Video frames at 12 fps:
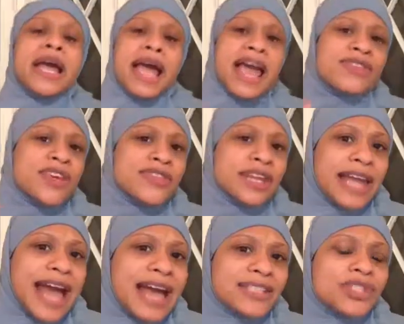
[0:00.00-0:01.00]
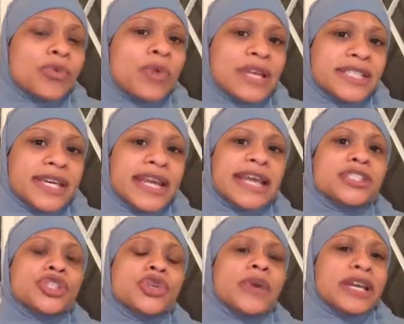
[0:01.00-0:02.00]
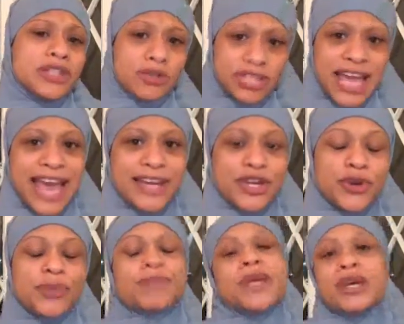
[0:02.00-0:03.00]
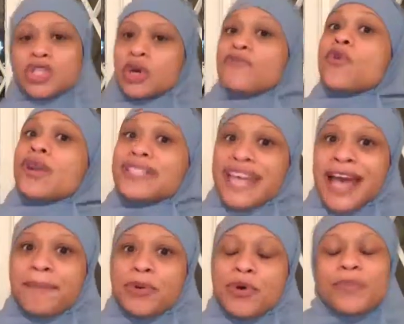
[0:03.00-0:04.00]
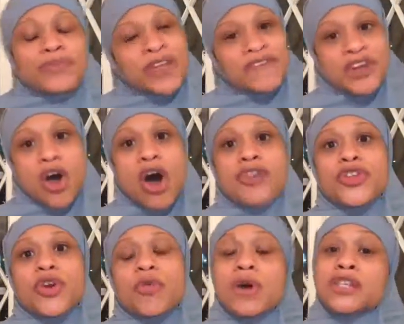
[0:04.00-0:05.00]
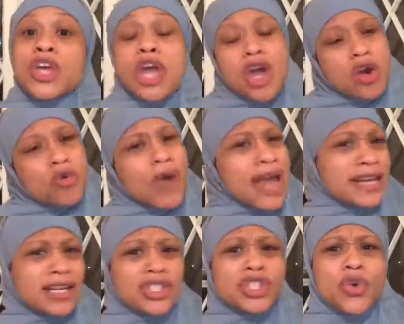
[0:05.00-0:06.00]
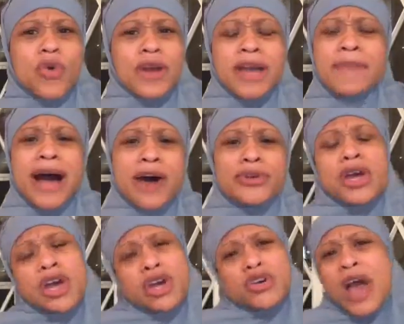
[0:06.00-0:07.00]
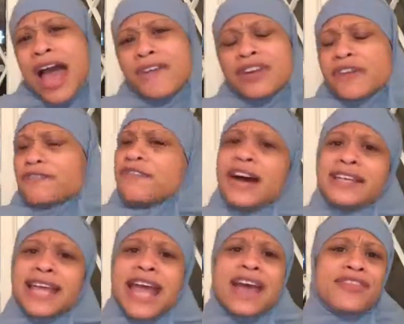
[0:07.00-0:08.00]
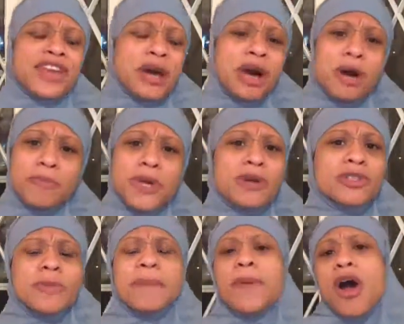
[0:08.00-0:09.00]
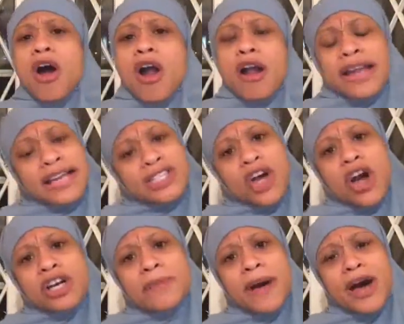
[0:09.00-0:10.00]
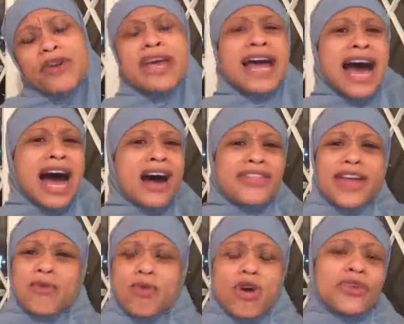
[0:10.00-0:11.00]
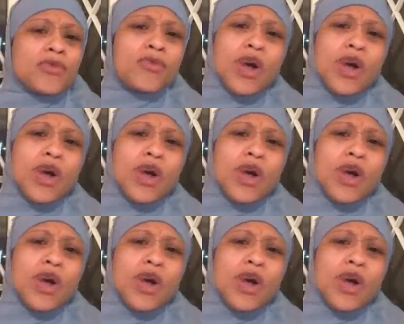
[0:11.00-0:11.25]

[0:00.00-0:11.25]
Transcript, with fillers: And then the last reason is to entertain you. So, for example, if an author was writing a story about having a fun day at the amusement park and talked about how they were on the